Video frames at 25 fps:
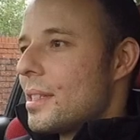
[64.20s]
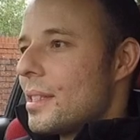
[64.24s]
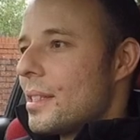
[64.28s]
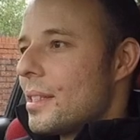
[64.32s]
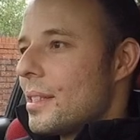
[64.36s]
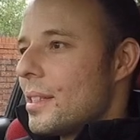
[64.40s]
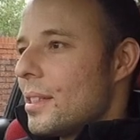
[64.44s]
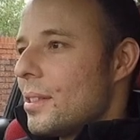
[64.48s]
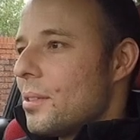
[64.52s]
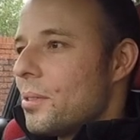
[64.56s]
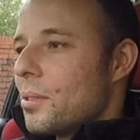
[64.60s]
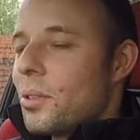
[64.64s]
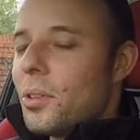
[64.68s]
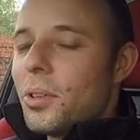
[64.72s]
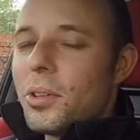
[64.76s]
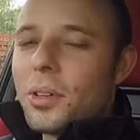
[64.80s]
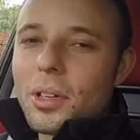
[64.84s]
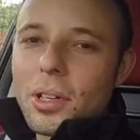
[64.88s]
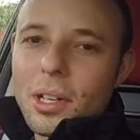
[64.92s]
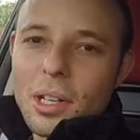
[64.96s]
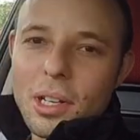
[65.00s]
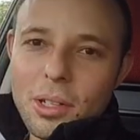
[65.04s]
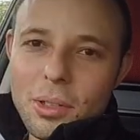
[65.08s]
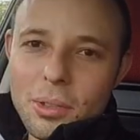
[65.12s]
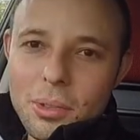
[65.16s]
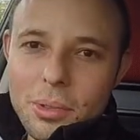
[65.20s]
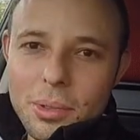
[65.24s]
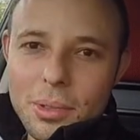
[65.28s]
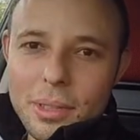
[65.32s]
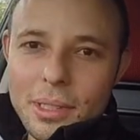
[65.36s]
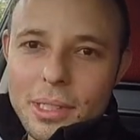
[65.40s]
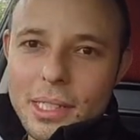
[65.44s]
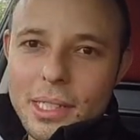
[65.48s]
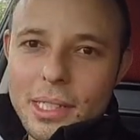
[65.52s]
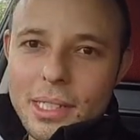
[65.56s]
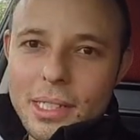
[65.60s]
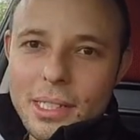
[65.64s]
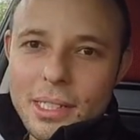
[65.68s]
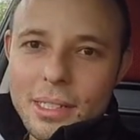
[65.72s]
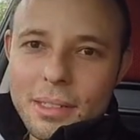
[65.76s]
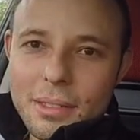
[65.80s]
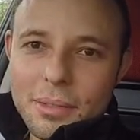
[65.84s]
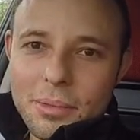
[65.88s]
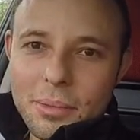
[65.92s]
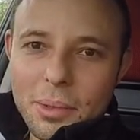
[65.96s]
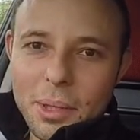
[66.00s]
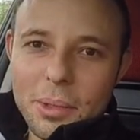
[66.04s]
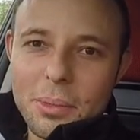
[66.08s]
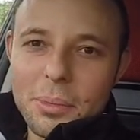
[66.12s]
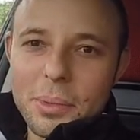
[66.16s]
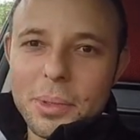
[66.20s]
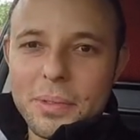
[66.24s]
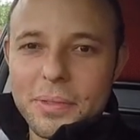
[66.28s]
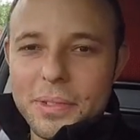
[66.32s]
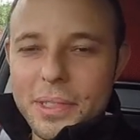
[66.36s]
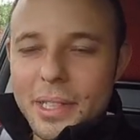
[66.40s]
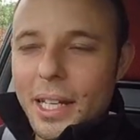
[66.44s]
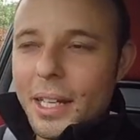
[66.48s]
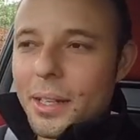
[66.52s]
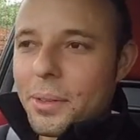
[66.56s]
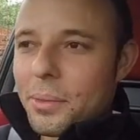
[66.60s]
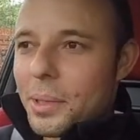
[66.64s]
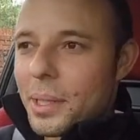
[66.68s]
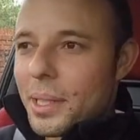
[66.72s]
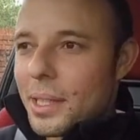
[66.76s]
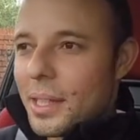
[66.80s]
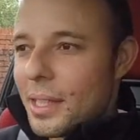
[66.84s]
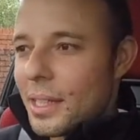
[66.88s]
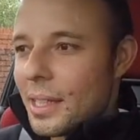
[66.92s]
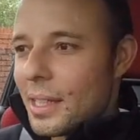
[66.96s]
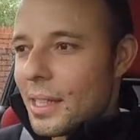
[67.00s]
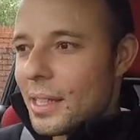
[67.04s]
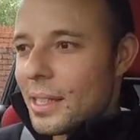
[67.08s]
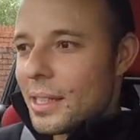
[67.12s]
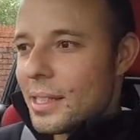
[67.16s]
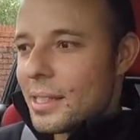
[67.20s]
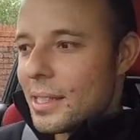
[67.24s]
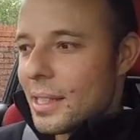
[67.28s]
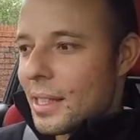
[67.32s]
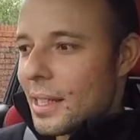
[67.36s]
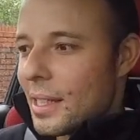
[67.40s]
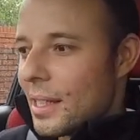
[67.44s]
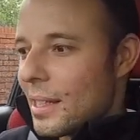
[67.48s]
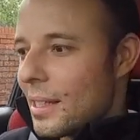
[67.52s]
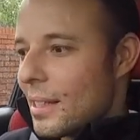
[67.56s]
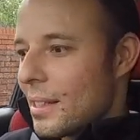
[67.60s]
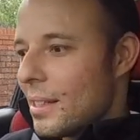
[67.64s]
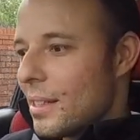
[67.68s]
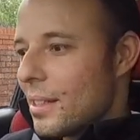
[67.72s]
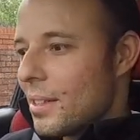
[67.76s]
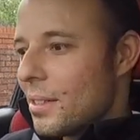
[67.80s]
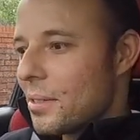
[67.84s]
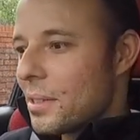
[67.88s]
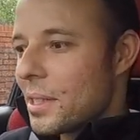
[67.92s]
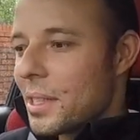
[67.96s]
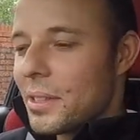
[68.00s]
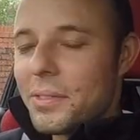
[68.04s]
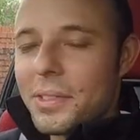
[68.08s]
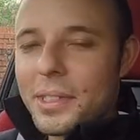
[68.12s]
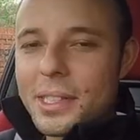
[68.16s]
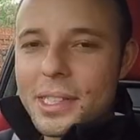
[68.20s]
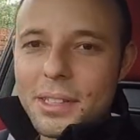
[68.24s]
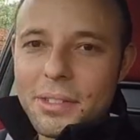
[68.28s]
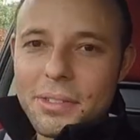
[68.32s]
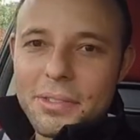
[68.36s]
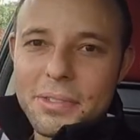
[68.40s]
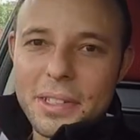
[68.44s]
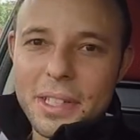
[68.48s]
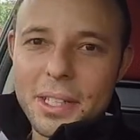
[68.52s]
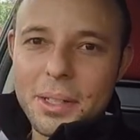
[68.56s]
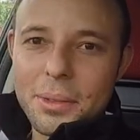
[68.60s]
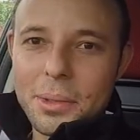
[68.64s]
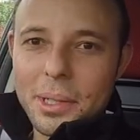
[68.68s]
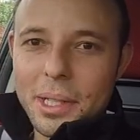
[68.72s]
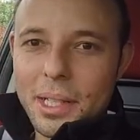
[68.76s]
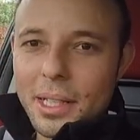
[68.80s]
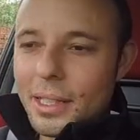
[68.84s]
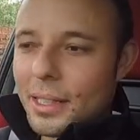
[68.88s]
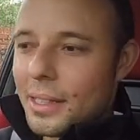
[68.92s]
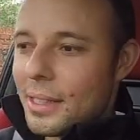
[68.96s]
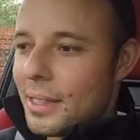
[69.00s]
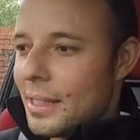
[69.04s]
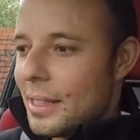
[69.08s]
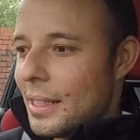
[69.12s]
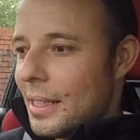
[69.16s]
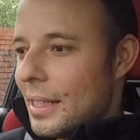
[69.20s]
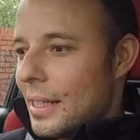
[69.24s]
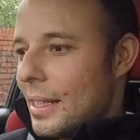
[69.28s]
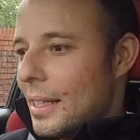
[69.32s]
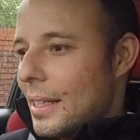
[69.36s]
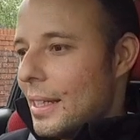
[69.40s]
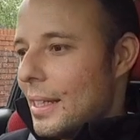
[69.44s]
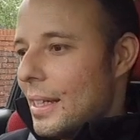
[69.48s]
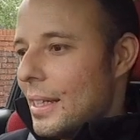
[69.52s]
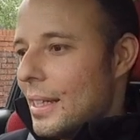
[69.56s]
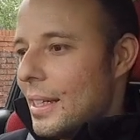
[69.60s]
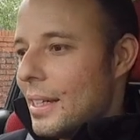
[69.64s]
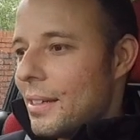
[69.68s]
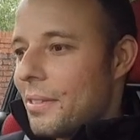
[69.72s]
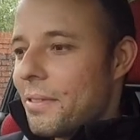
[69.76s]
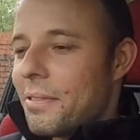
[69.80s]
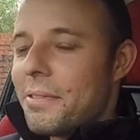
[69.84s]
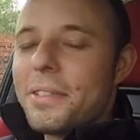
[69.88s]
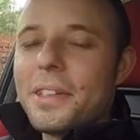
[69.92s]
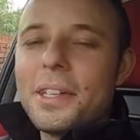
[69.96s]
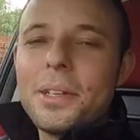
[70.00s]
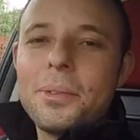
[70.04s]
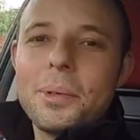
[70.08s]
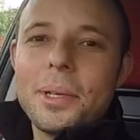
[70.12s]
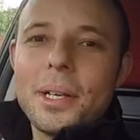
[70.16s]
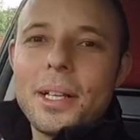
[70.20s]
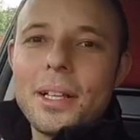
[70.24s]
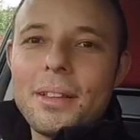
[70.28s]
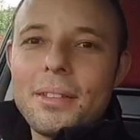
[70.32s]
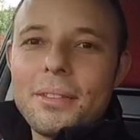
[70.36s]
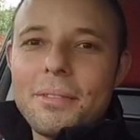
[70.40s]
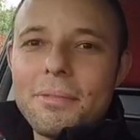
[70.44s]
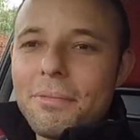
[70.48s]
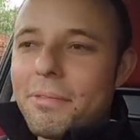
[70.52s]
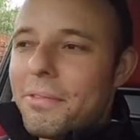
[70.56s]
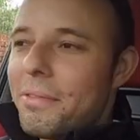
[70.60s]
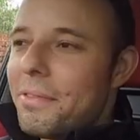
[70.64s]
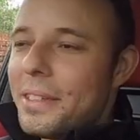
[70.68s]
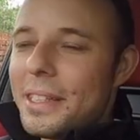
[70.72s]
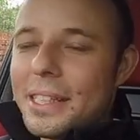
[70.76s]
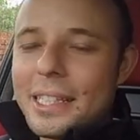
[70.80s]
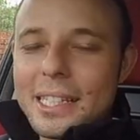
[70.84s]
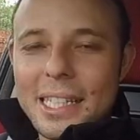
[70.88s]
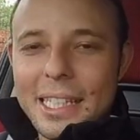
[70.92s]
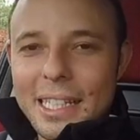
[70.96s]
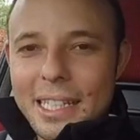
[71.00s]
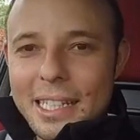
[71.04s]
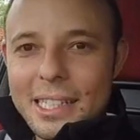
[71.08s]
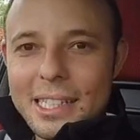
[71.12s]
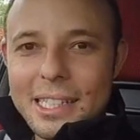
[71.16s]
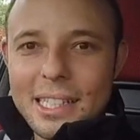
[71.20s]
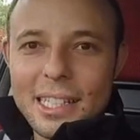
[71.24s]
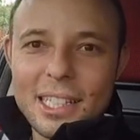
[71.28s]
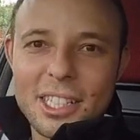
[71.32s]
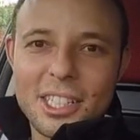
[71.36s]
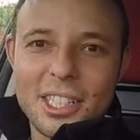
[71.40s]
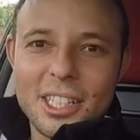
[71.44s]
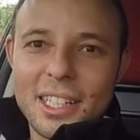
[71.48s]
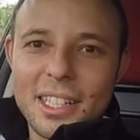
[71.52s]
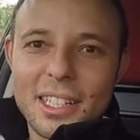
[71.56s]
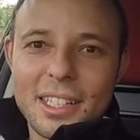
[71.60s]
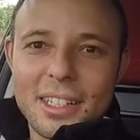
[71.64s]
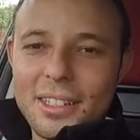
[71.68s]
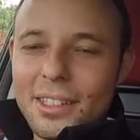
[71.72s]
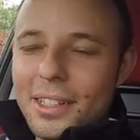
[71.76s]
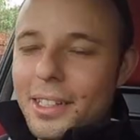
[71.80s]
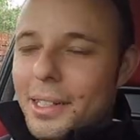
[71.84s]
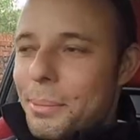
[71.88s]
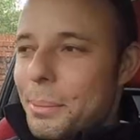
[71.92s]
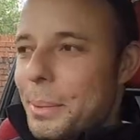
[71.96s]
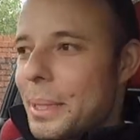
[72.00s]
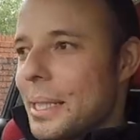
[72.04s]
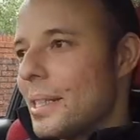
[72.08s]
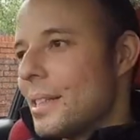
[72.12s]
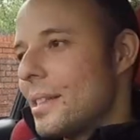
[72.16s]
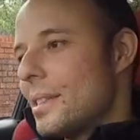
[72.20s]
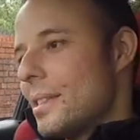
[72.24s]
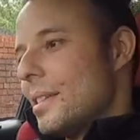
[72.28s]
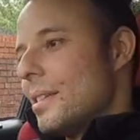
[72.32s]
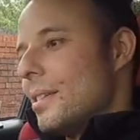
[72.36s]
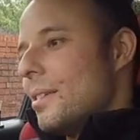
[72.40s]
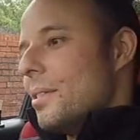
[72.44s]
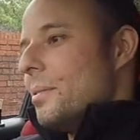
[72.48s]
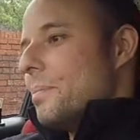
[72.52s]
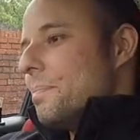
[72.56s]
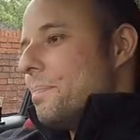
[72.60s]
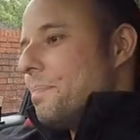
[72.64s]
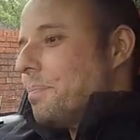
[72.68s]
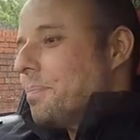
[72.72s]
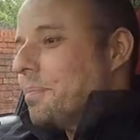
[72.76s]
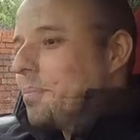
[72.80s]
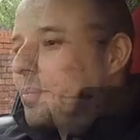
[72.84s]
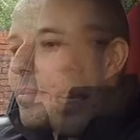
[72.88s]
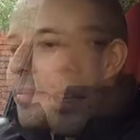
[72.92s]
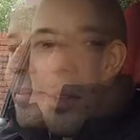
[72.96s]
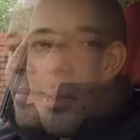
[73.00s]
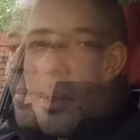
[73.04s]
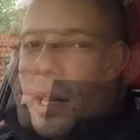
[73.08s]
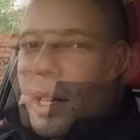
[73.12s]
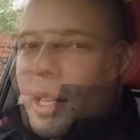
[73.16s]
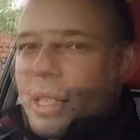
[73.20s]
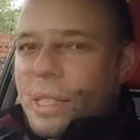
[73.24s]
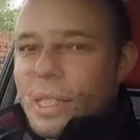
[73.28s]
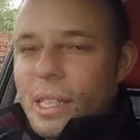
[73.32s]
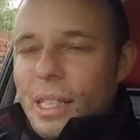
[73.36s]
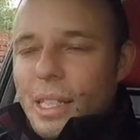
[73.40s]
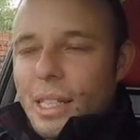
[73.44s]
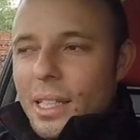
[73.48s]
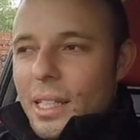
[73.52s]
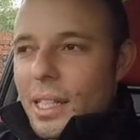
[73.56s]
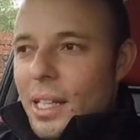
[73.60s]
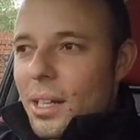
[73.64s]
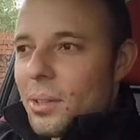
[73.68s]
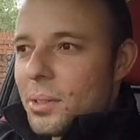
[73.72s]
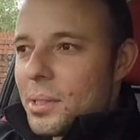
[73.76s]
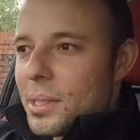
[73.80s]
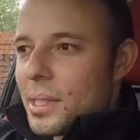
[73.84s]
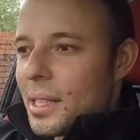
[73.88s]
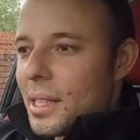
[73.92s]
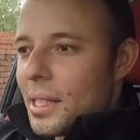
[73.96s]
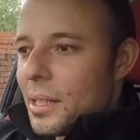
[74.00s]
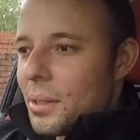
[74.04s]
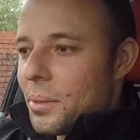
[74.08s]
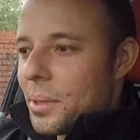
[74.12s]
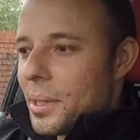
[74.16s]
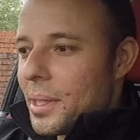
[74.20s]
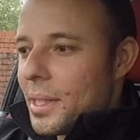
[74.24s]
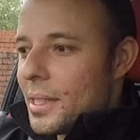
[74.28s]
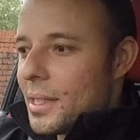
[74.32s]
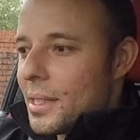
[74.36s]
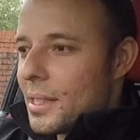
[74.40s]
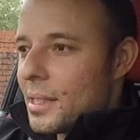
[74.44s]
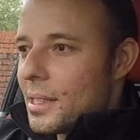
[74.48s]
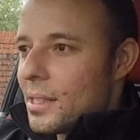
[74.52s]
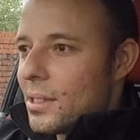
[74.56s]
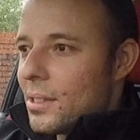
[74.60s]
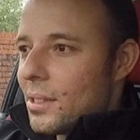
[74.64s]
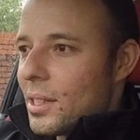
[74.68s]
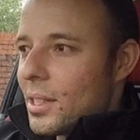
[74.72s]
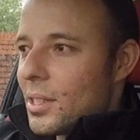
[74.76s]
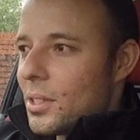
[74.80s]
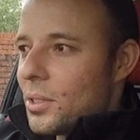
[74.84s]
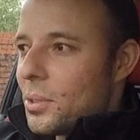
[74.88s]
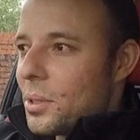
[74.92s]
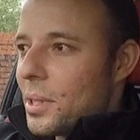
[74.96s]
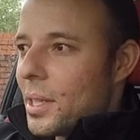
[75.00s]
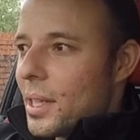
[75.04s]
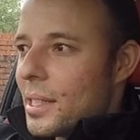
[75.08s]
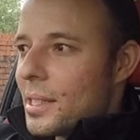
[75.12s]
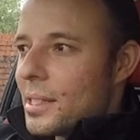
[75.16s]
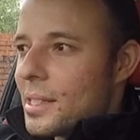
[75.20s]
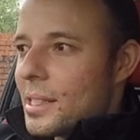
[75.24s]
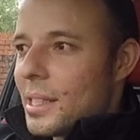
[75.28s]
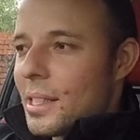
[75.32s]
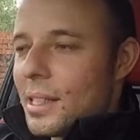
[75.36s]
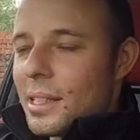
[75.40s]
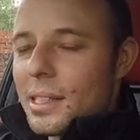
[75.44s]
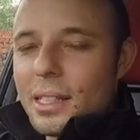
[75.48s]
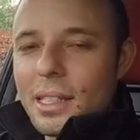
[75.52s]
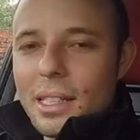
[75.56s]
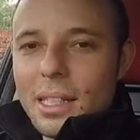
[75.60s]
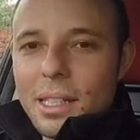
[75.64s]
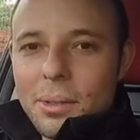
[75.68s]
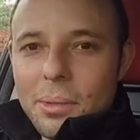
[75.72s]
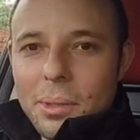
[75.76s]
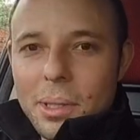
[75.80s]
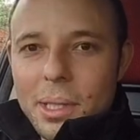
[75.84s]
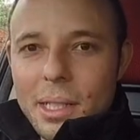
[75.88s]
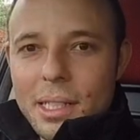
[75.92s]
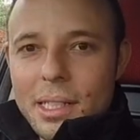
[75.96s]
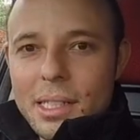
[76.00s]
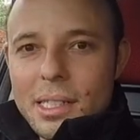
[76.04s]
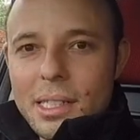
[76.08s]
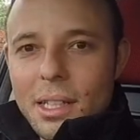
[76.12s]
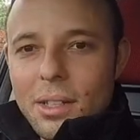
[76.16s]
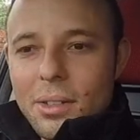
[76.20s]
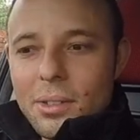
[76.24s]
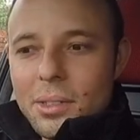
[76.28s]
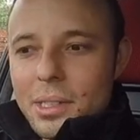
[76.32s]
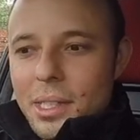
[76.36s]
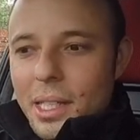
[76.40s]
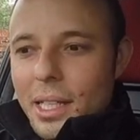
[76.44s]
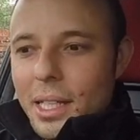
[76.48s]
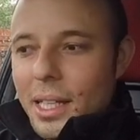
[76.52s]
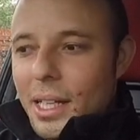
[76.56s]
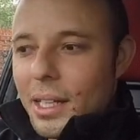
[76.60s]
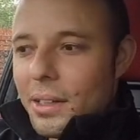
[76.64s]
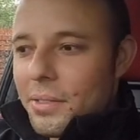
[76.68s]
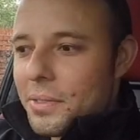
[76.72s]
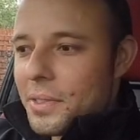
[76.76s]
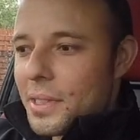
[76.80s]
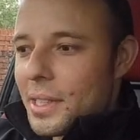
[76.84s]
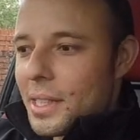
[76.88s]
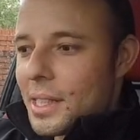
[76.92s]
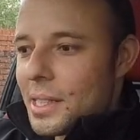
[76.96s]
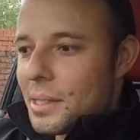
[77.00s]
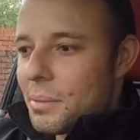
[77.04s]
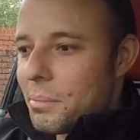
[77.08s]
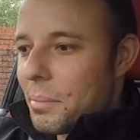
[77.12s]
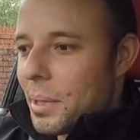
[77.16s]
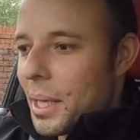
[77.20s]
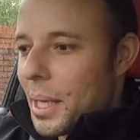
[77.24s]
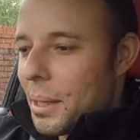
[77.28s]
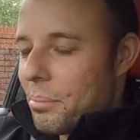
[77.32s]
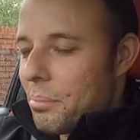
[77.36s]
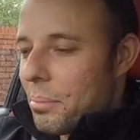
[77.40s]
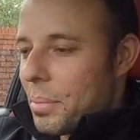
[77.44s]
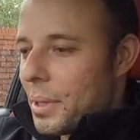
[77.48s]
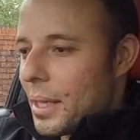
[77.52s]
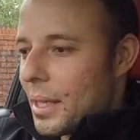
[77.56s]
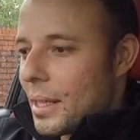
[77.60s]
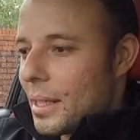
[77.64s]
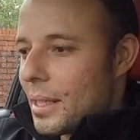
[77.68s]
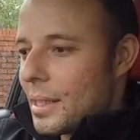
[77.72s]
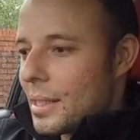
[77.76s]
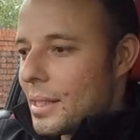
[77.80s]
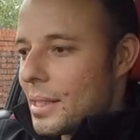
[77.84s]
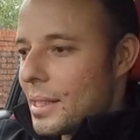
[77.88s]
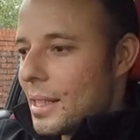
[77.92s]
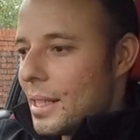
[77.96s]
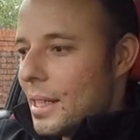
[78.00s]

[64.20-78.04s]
you know, conclude what we've done with it and, you know, give it a farewell VTEC session, you know what I mean? So yeah, I thought I'll take it out anyway, just so that you guys can hear what it sounds like after its map. And